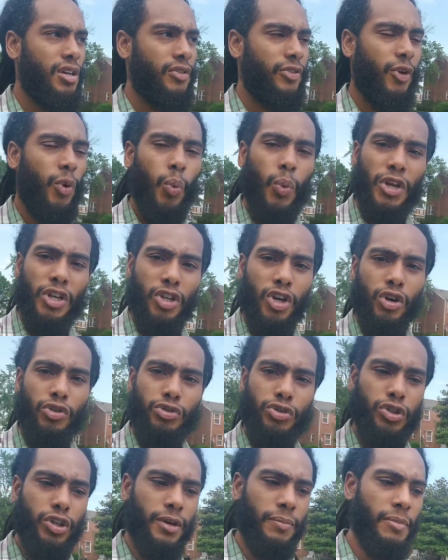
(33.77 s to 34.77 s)
the
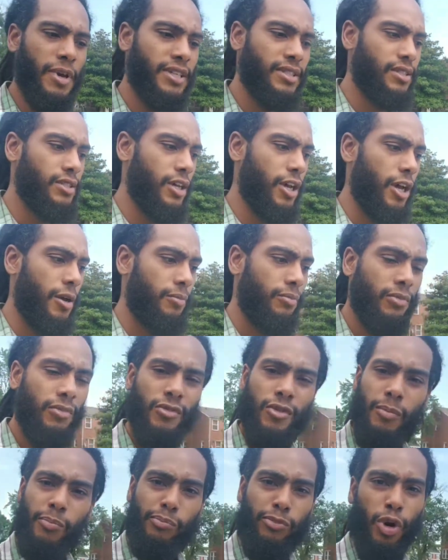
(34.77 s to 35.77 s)
windows look messed up,
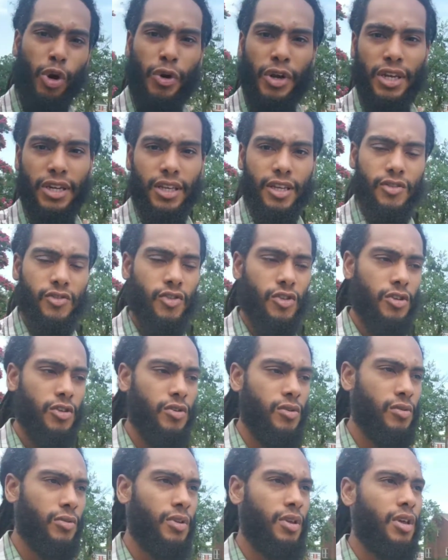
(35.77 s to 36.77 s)
broken
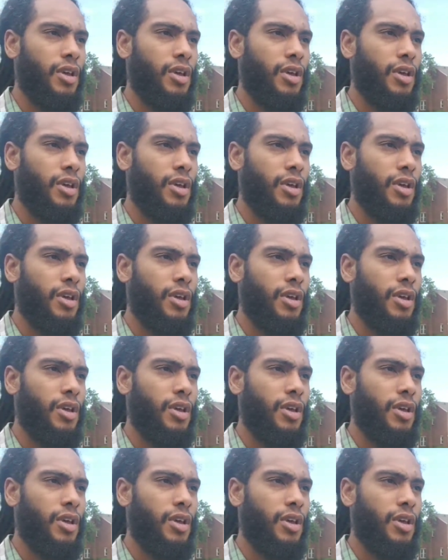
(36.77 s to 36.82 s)
into.